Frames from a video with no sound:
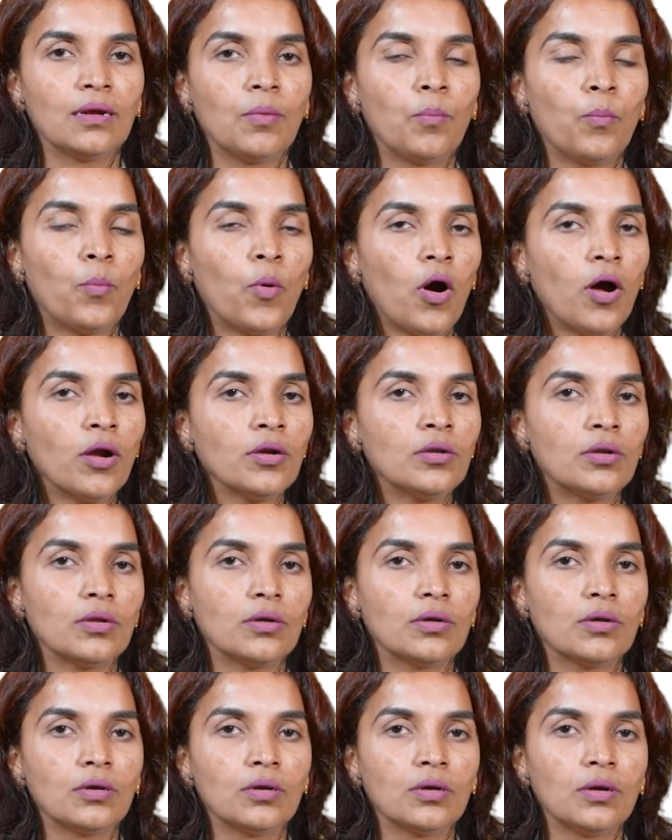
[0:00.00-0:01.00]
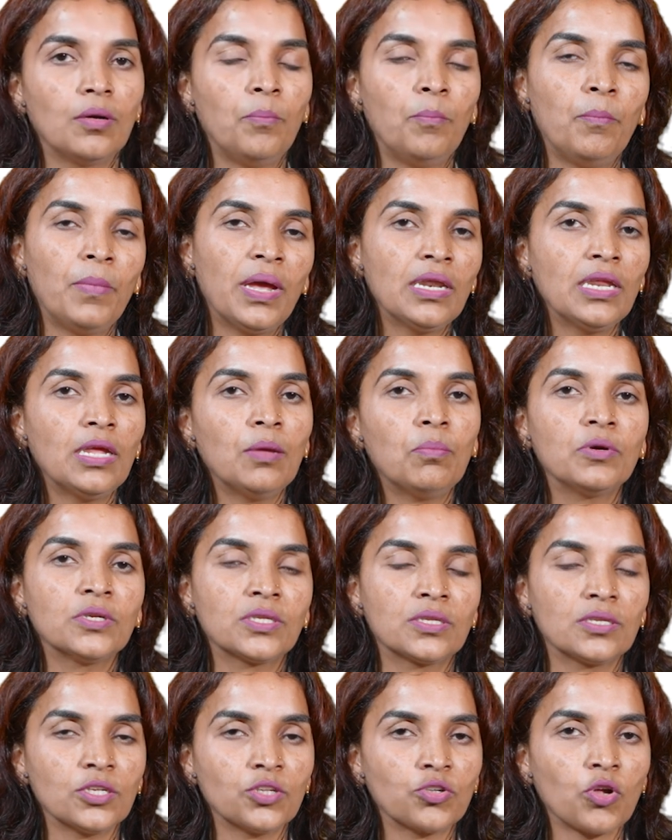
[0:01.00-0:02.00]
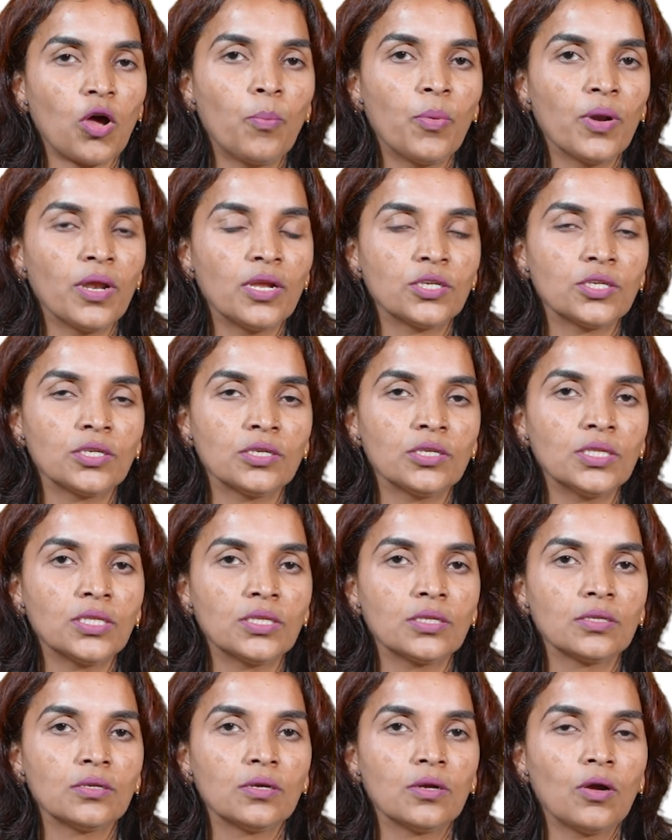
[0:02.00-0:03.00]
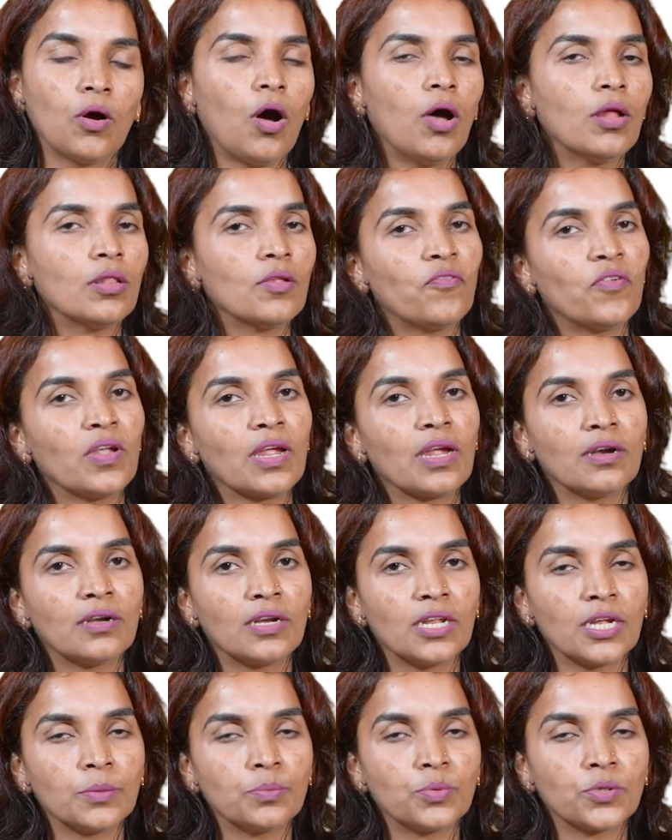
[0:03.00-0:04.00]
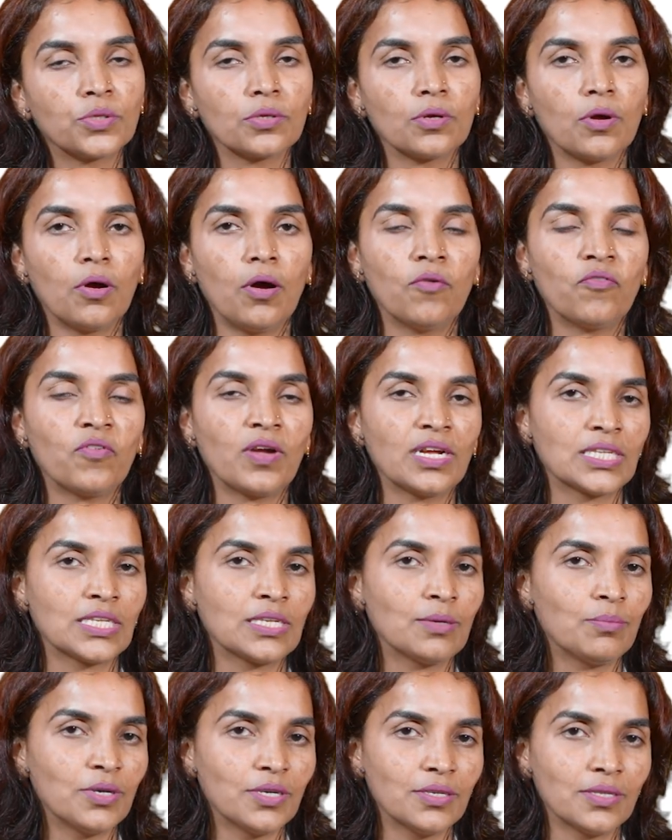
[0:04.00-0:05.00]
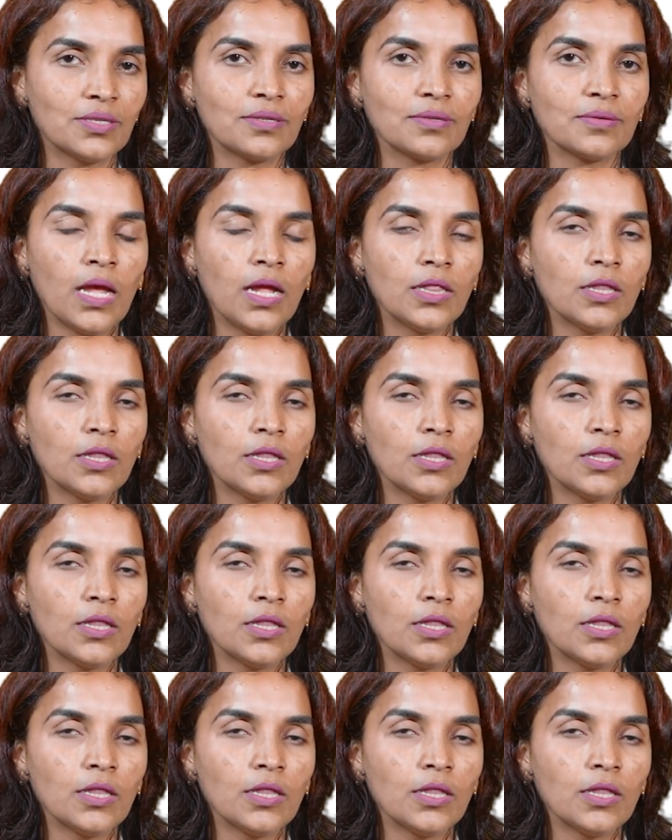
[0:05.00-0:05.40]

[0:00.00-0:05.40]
bought many business operations on the fingertips of customers.